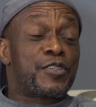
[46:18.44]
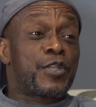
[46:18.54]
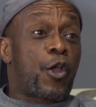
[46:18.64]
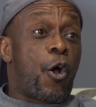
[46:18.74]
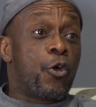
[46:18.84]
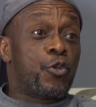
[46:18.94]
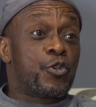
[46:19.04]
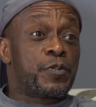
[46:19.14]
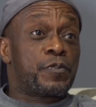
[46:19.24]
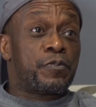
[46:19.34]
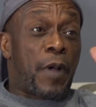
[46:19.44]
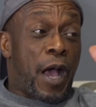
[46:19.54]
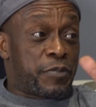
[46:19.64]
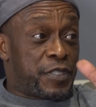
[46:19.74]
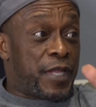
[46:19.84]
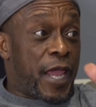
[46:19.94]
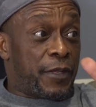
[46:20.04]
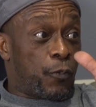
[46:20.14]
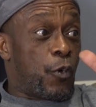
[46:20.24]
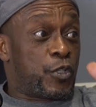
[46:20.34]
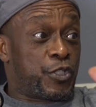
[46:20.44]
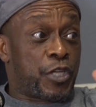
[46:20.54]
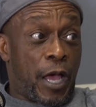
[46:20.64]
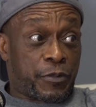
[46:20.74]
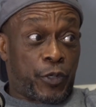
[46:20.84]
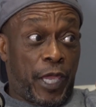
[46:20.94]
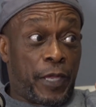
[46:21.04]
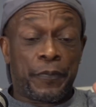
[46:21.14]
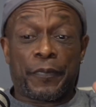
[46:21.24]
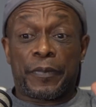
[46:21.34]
it's like all those moms and dads that work jobs, okay?